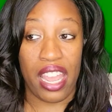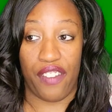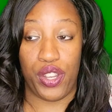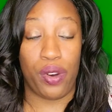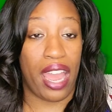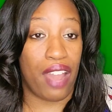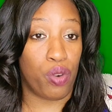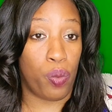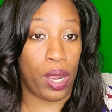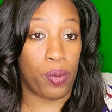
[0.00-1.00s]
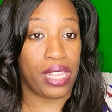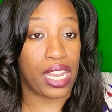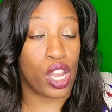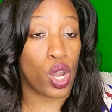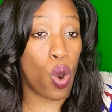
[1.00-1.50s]
if you don't have a way where they
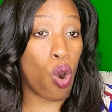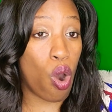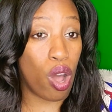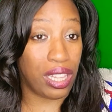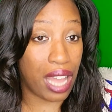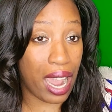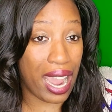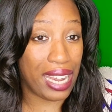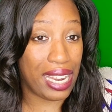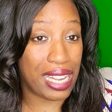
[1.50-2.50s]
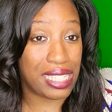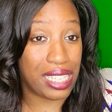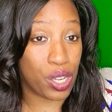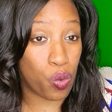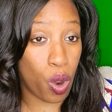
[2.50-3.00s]
can go online and
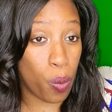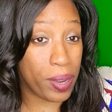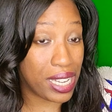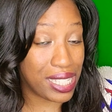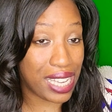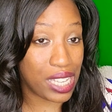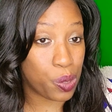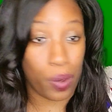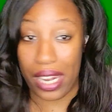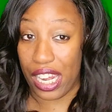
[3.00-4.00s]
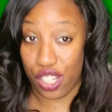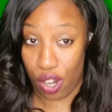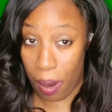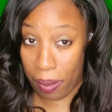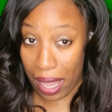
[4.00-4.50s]
send a quote, because guess what
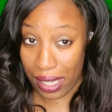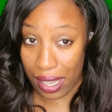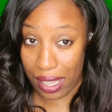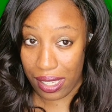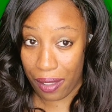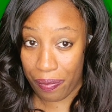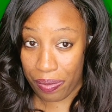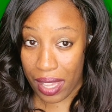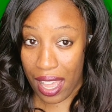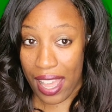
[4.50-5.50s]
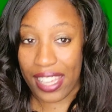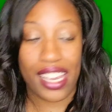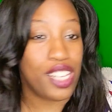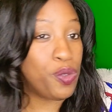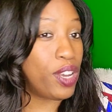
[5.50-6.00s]
H&R Block does?
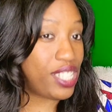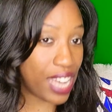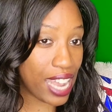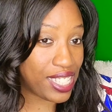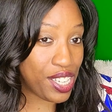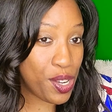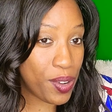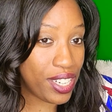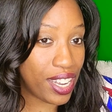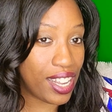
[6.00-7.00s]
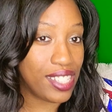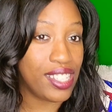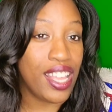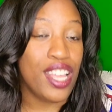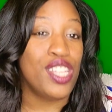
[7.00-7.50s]
Guess what Jackson Hewitt does?
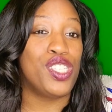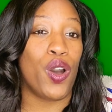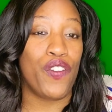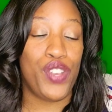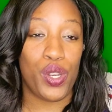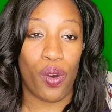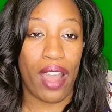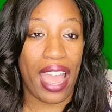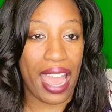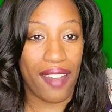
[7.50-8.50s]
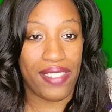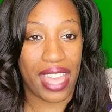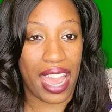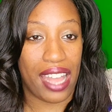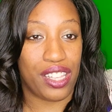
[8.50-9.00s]
So if you don't have
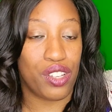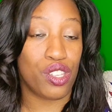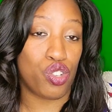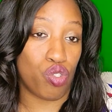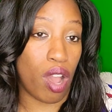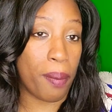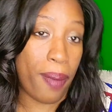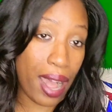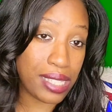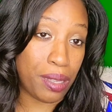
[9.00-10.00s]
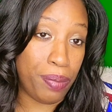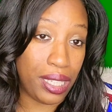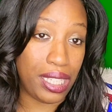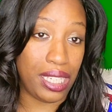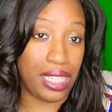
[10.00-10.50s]
that, there's a strong
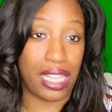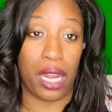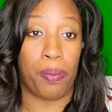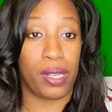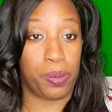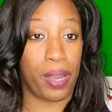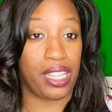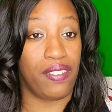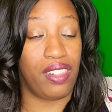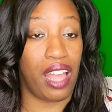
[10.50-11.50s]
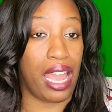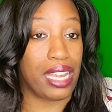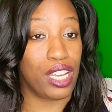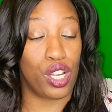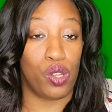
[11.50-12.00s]
possibility that a prospective client
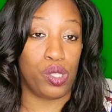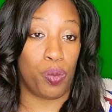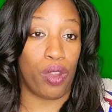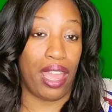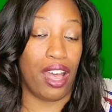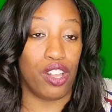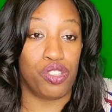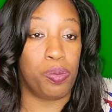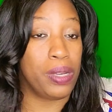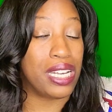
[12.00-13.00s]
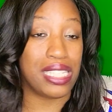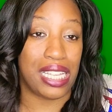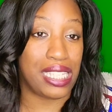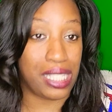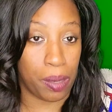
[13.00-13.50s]
could go somewhere else because
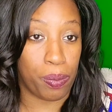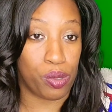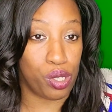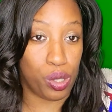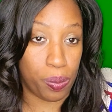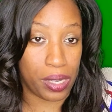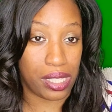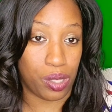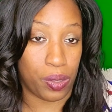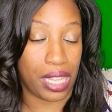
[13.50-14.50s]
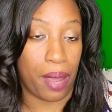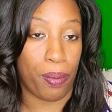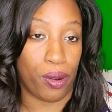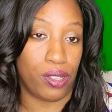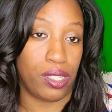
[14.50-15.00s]
it's simple to do business with that
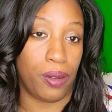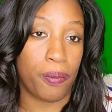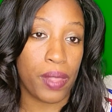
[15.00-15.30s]
person.